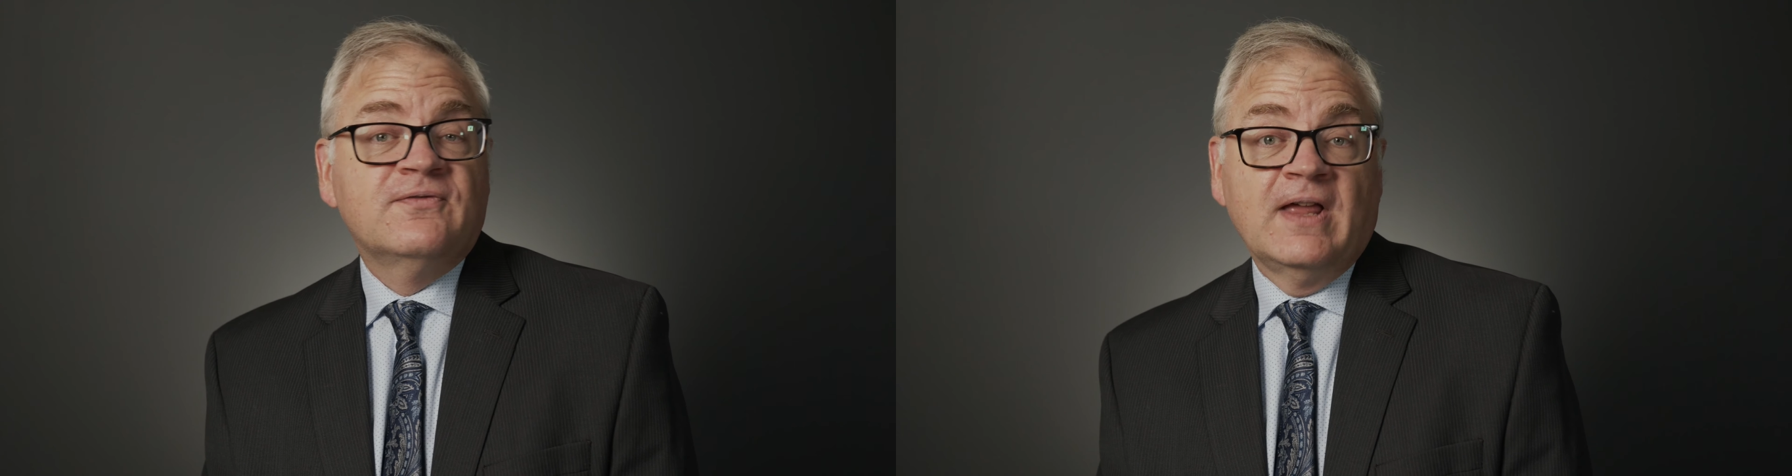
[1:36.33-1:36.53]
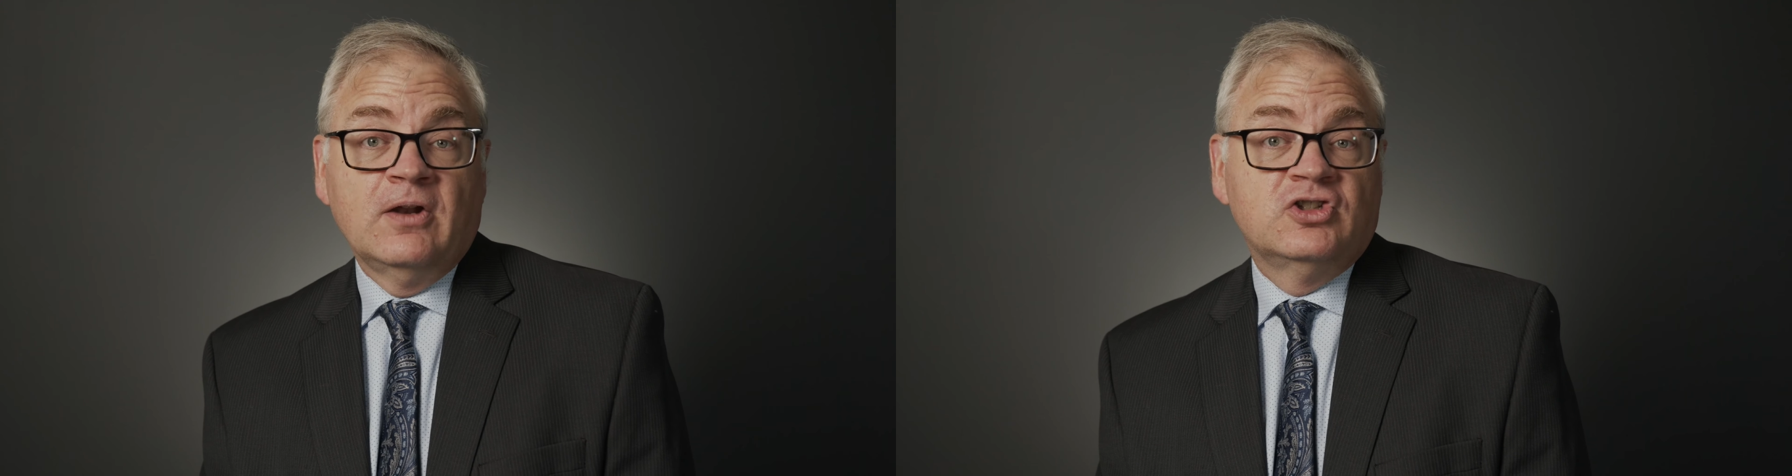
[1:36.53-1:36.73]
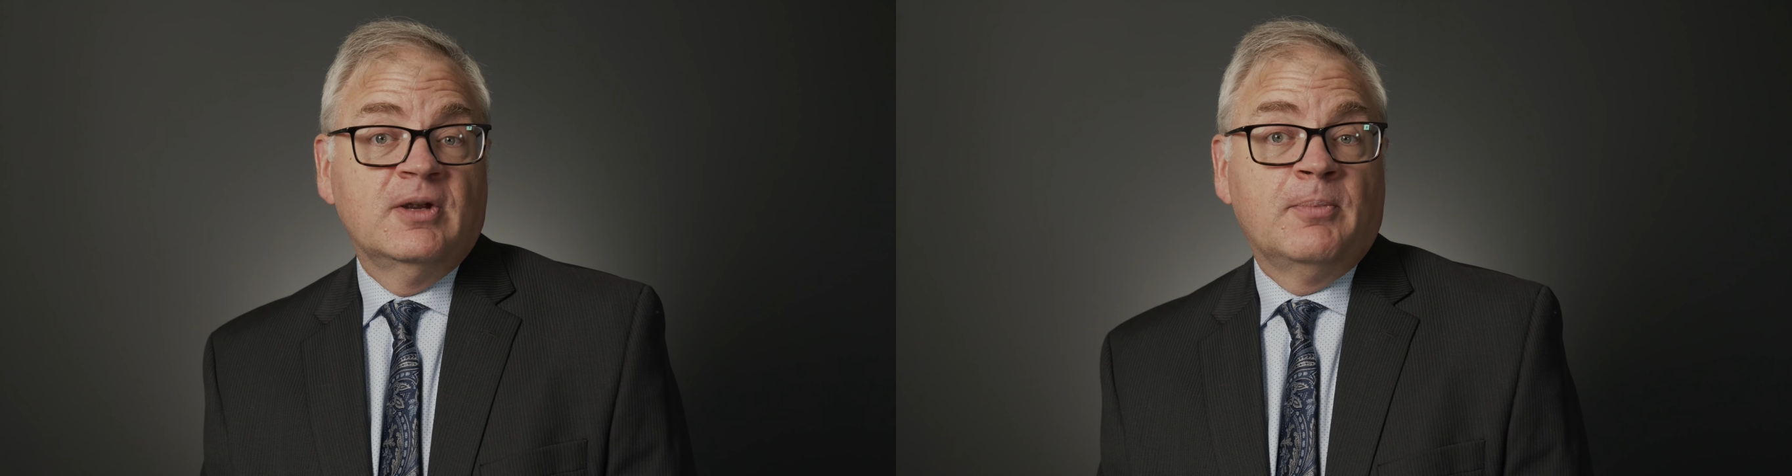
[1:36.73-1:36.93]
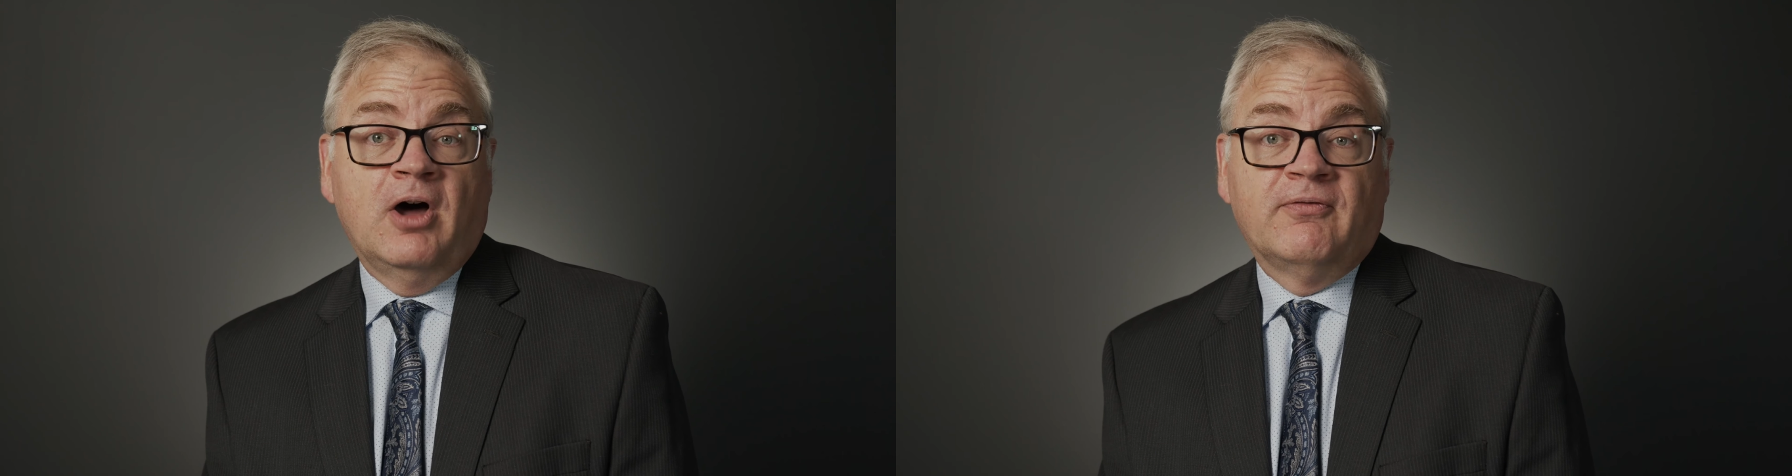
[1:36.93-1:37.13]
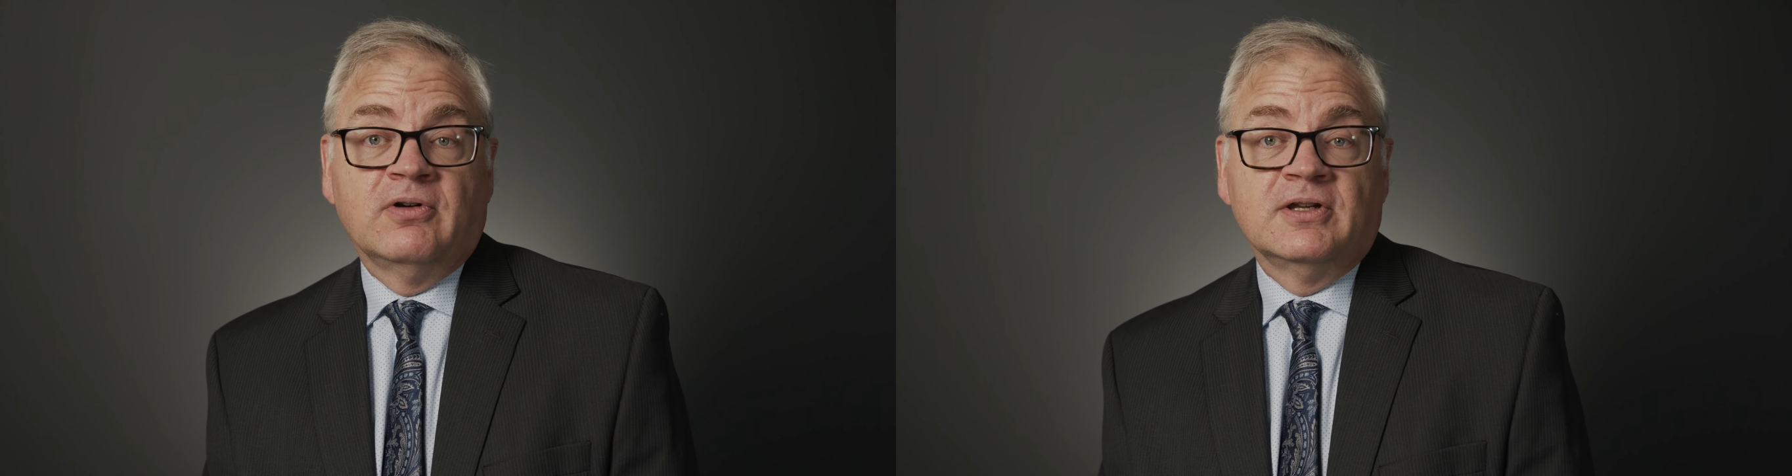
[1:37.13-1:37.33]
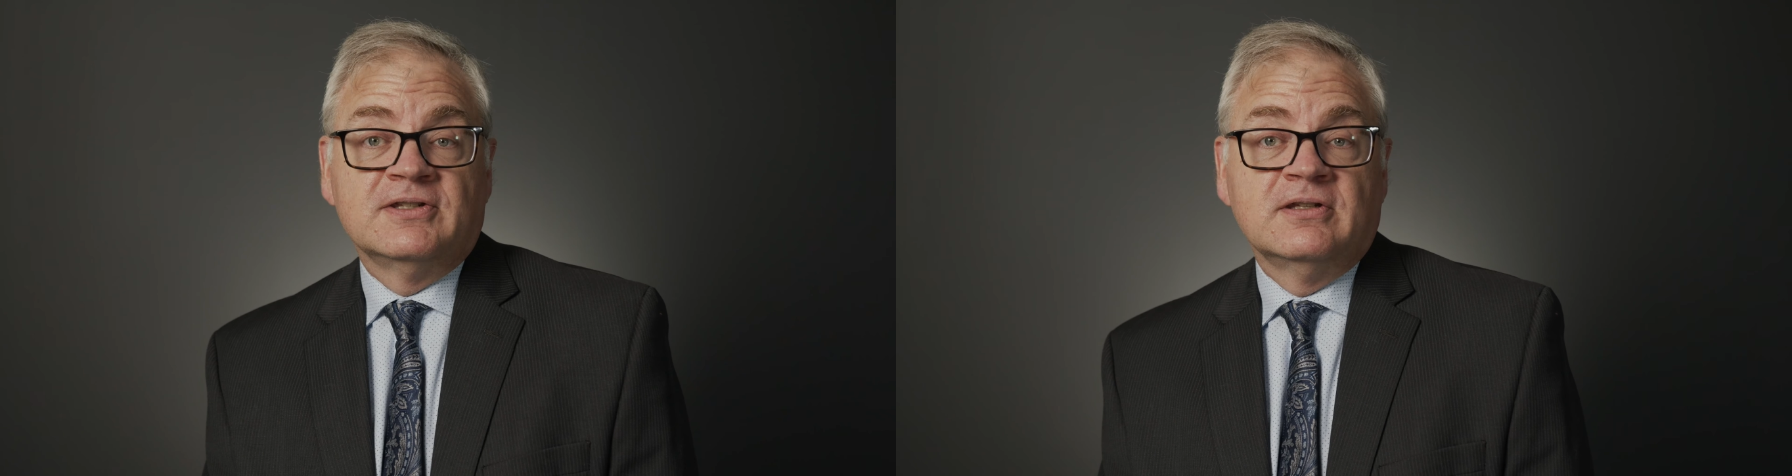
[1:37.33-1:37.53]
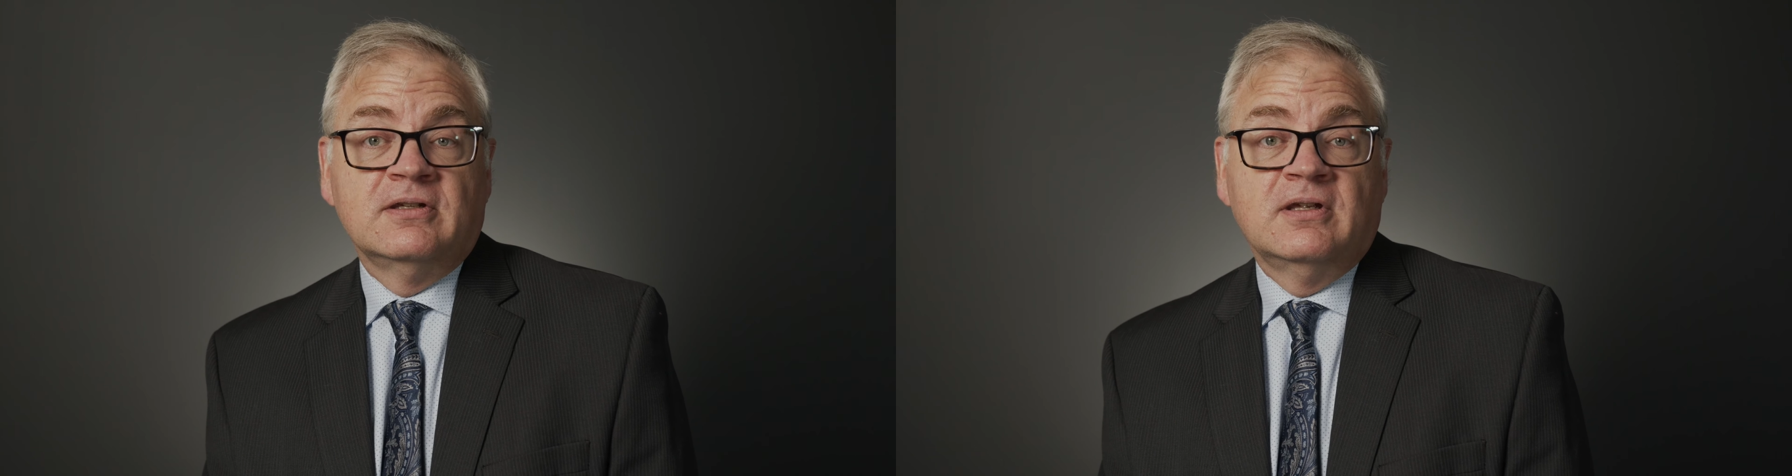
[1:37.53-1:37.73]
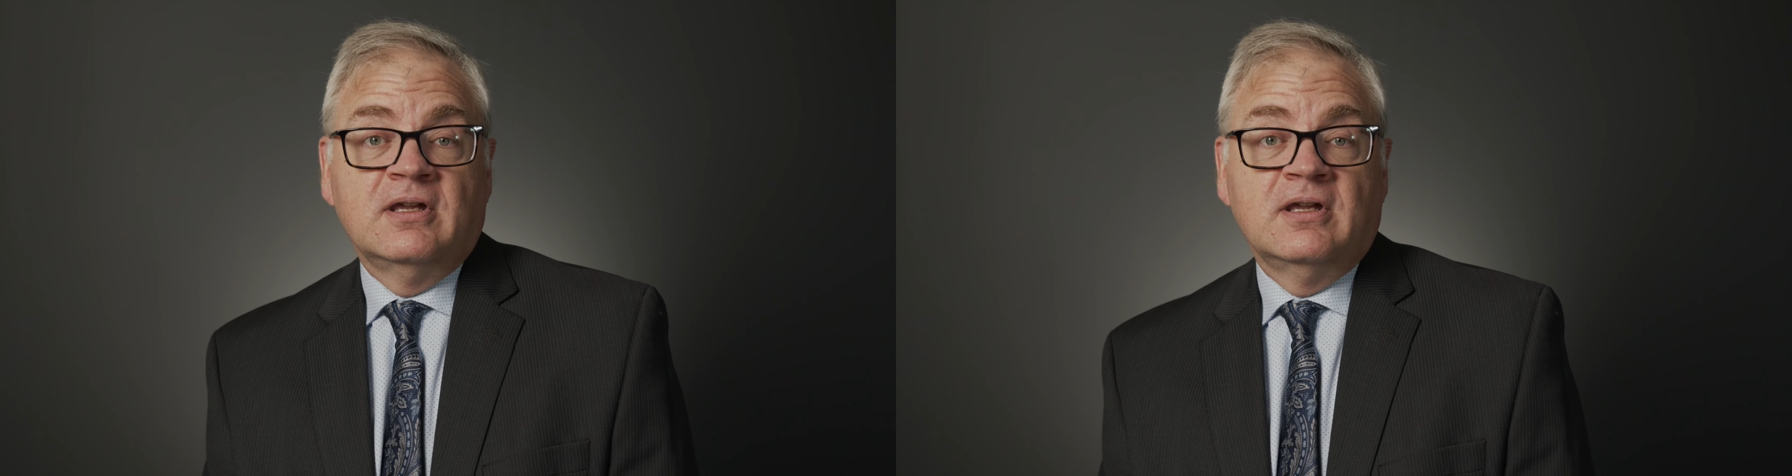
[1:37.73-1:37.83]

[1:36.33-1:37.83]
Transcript: fellowship offerings,